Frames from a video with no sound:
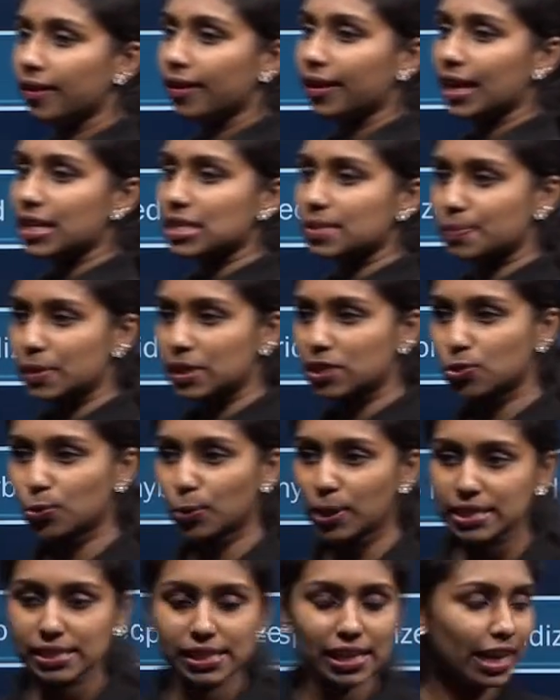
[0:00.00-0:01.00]
sp2
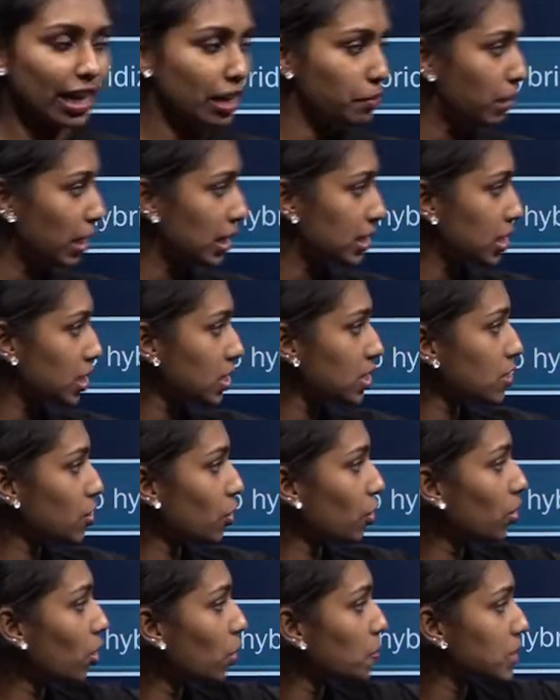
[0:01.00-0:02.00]
is the hybridization,
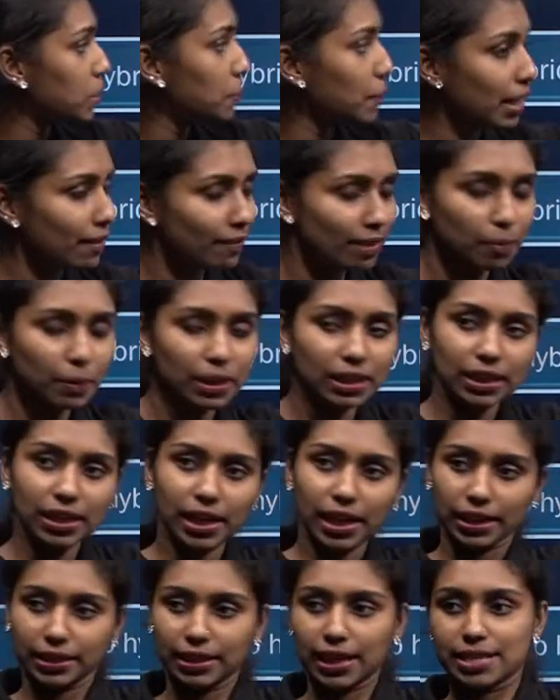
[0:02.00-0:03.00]
so option B will be the
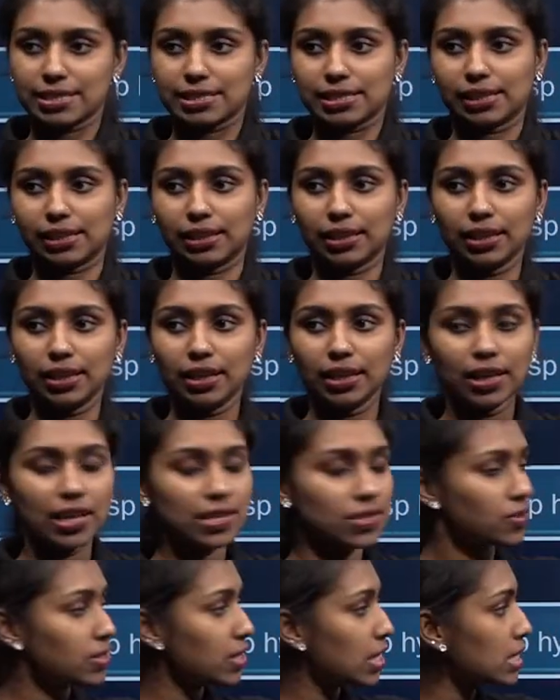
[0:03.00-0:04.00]
correct answer.
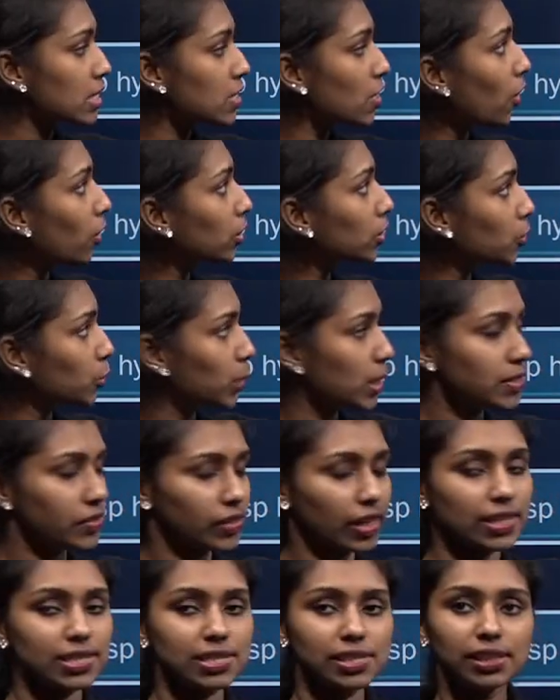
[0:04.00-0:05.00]
So just go through the
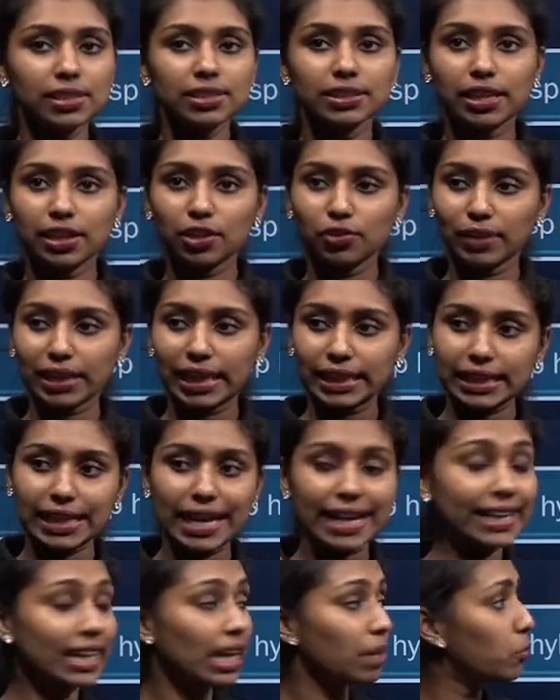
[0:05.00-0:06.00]
structure, then you will get an
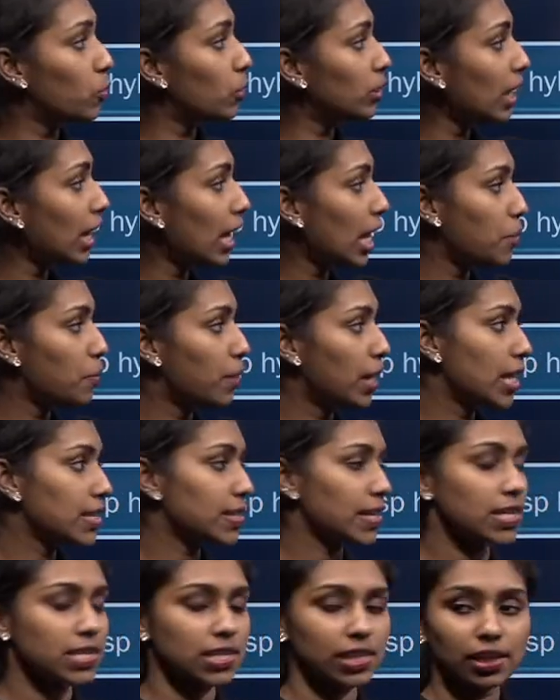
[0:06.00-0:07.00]
idea about the
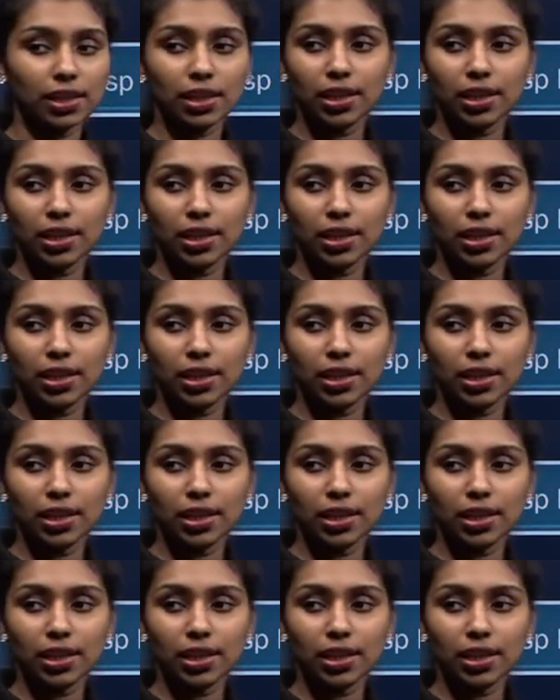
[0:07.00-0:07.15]
hybridization.